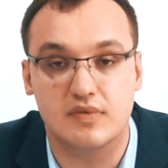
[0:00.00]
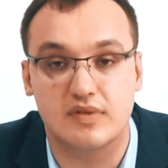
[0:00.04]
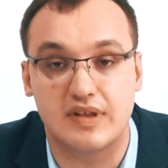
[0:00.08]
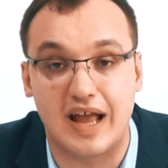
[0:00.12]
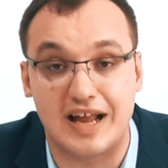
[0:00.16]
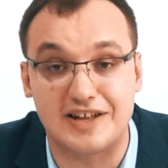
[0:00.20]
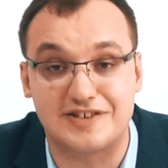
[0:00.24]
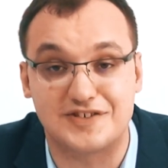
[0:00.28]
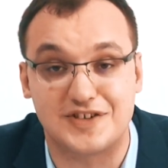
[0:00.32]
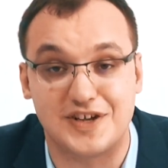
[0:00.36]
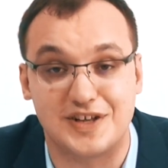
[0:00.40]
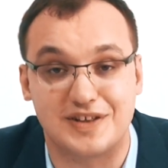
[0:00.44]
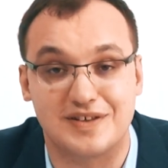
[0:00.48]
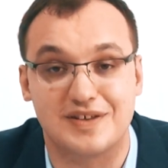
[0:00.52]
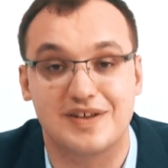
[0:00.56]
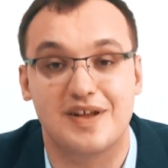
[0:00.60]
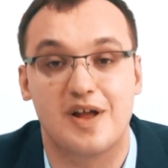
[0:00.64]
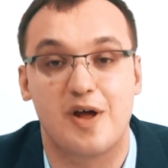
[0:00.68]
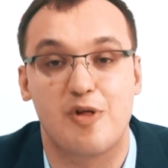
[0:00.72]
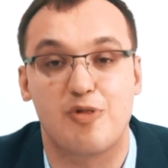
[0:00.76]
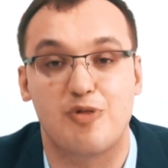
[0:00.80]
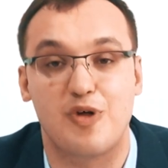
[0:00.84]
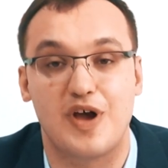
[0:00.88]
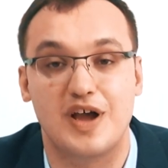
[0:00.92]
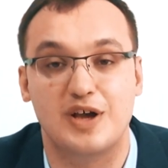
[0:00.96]
that's it
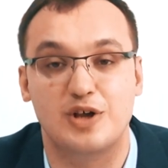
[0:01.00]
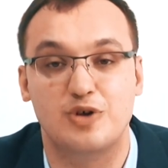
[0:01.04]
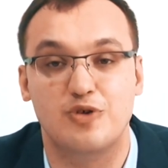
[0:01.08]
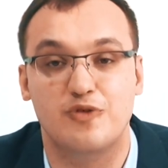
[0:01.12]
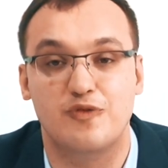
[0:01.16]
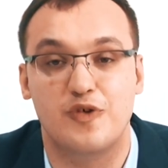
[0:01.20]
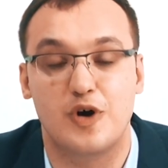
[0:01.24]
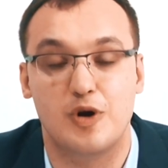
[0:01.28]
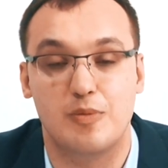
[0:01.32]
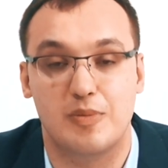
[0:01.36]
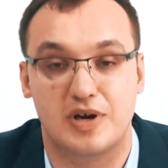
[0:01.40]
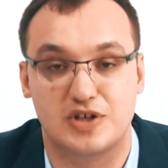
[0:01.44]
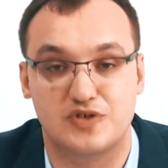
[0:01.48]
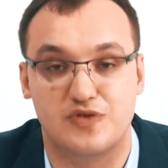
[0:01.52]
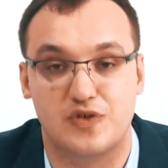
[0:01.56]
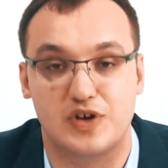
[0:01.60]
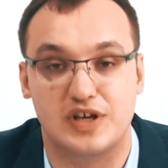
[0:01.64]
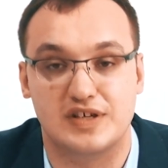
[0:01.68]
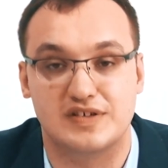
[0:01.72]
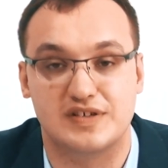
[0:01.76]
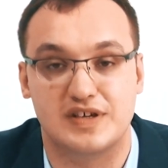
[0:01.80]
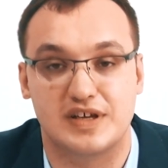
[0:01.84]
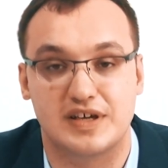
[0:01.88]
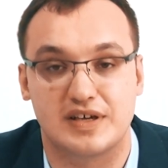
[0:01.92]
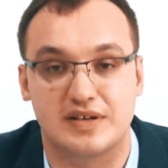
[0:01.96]
thank you very much for
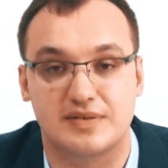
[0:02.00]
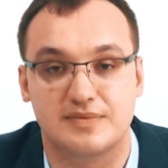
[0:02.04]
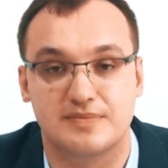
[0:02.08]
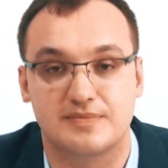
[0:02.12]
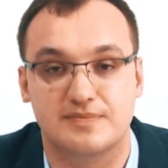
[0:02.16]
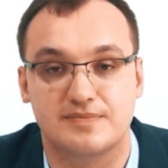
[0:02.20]
listening